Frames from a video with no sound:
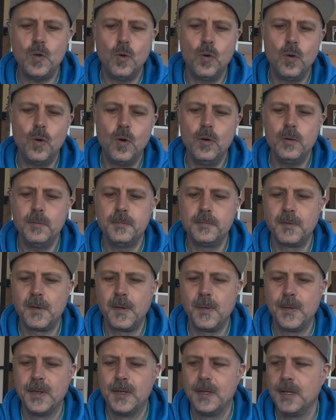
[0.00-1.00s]
Or
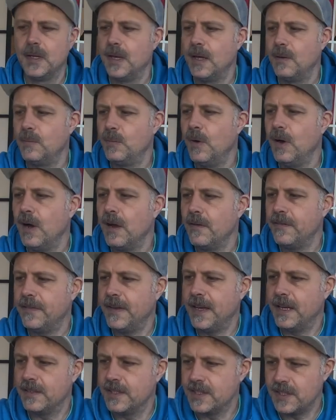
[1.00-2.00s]
what I've
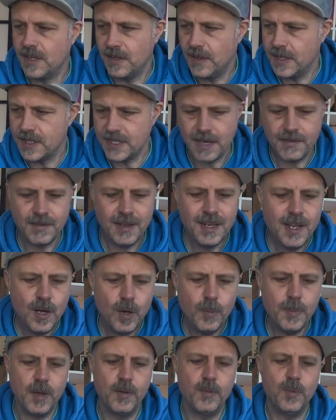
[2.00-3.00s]
found is I like to have a
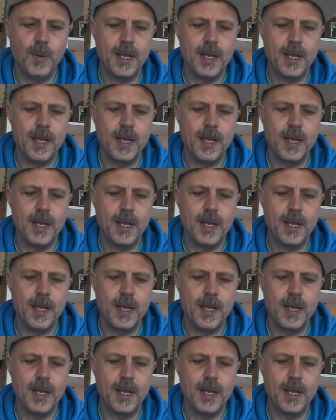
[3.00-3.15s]
little bit of